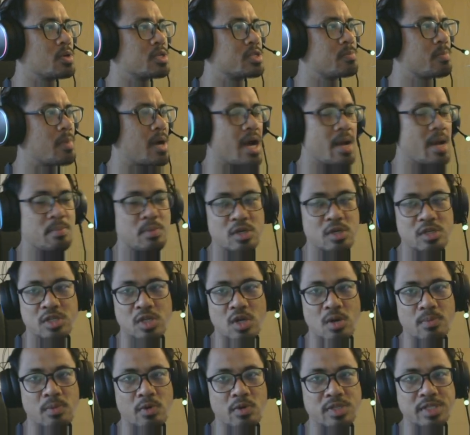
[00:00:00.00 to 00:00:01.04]
is my
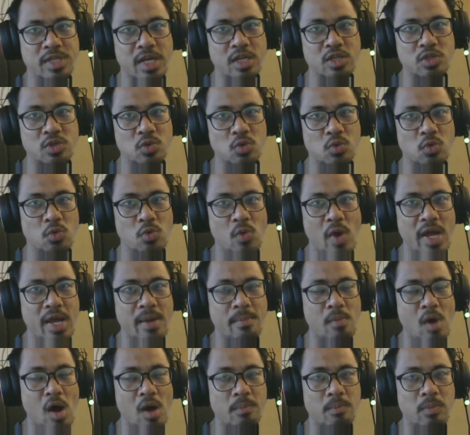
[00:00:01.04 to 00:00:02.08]
personal project to write a
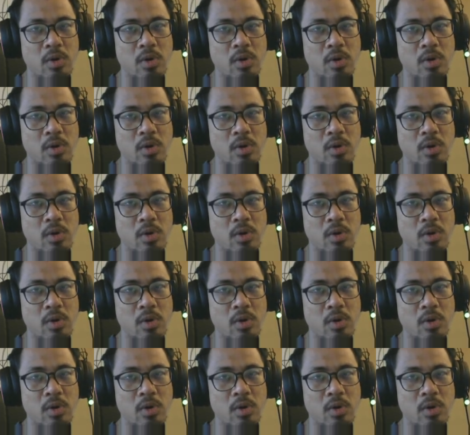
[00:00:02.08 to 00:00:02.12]
blog